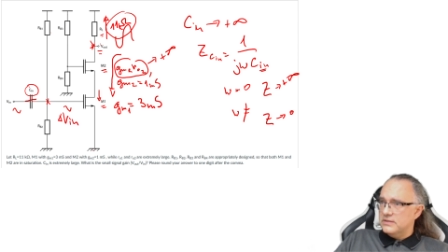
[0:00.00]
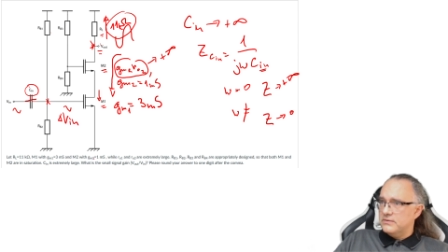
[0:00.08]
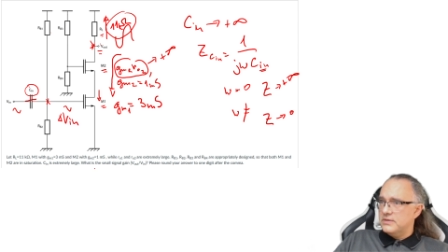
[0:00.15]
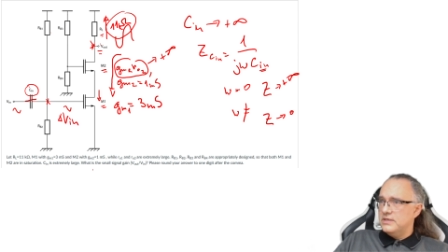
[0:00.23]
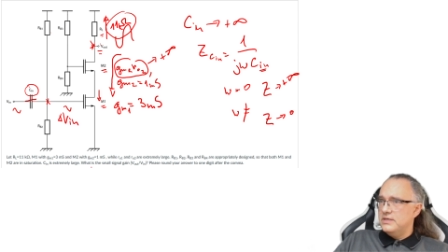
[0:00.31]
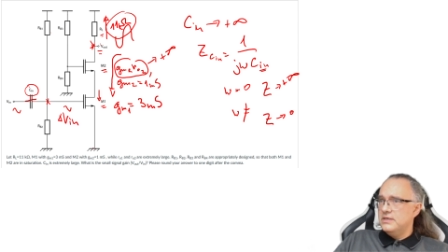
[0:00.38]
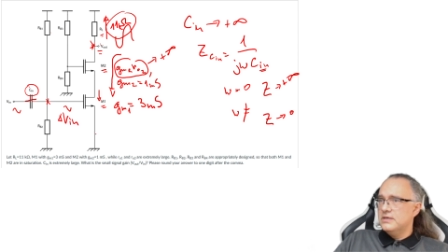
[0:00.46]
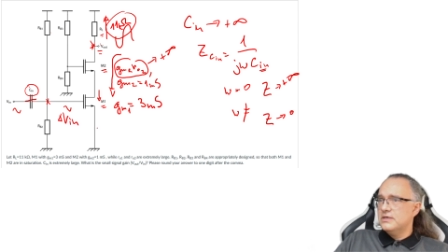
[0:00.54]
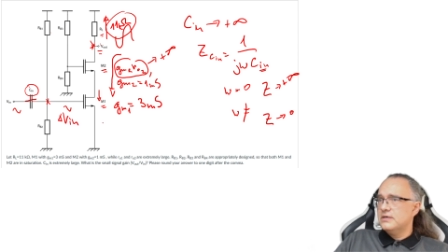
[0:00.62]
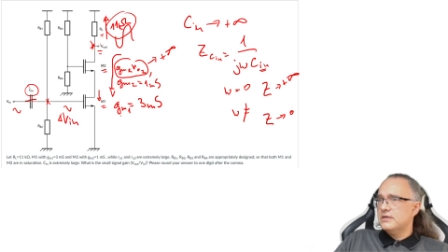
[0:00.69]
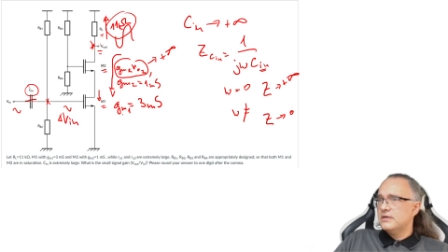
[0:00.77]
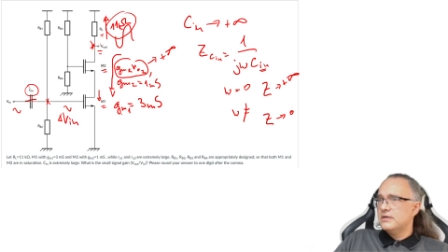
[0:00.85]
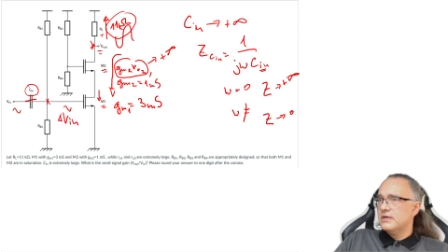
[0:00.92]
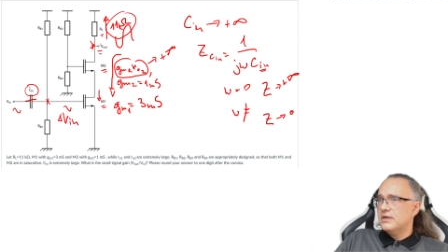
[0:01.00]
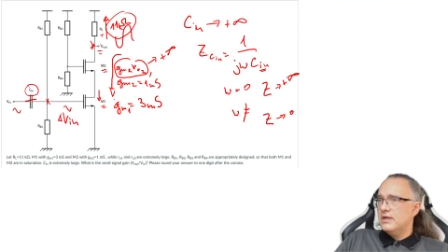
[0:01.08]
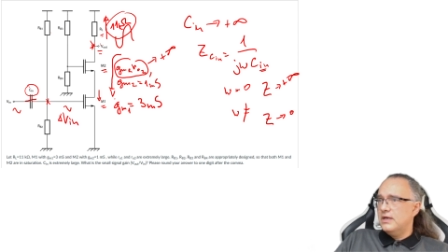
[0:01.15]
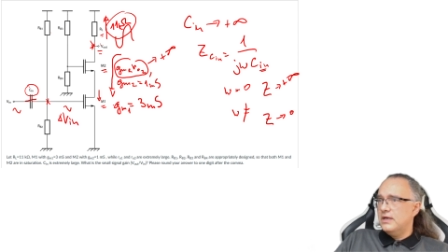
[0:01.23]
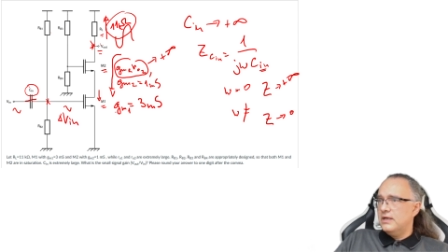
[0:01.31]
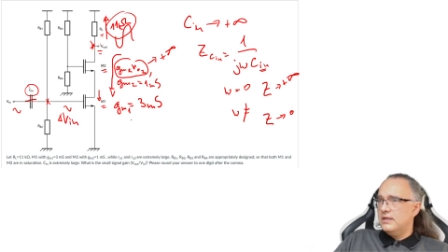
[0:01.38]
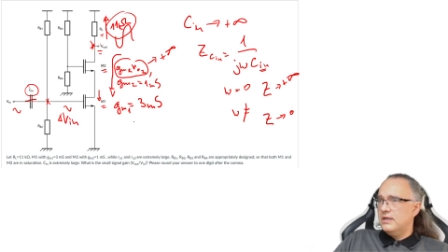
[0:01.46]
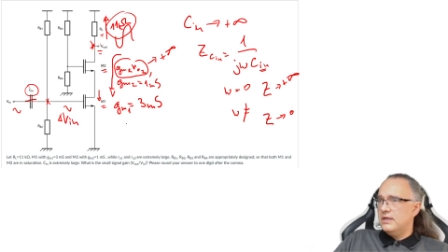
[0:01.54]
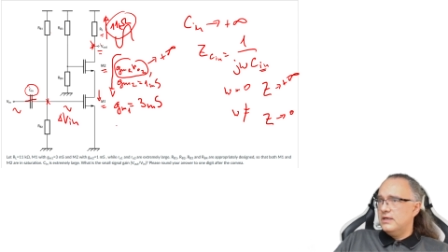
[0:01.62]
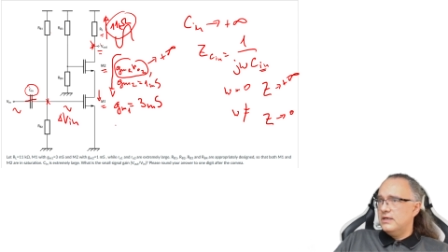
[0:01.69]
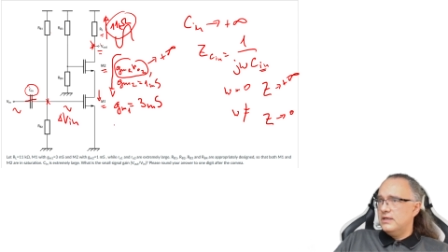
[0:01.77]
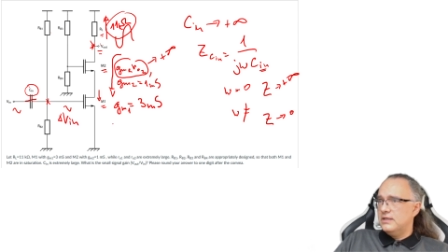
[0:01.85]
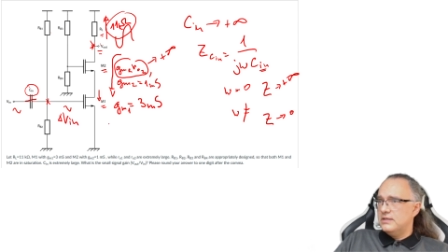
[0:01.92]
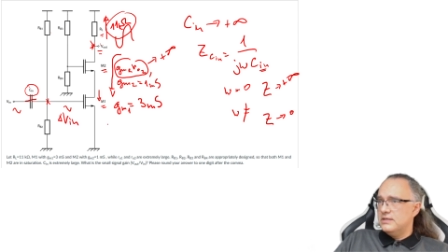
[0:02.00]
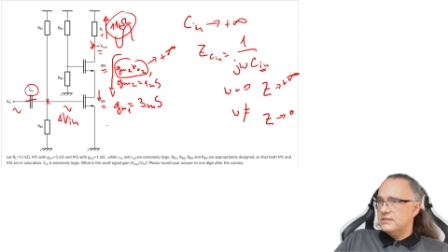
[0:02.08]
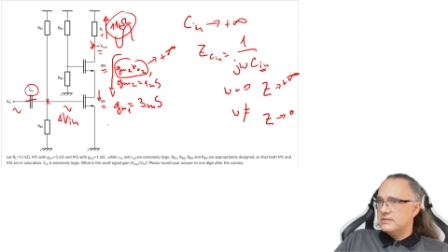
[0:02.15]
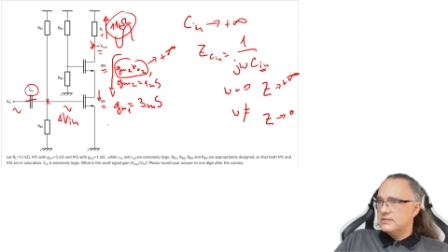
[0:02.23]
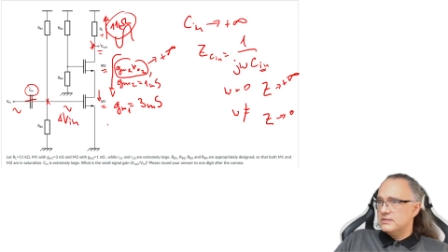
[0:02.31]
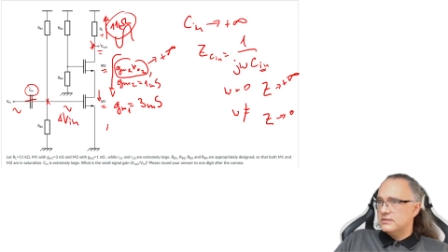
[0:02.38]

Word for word: here, and then it is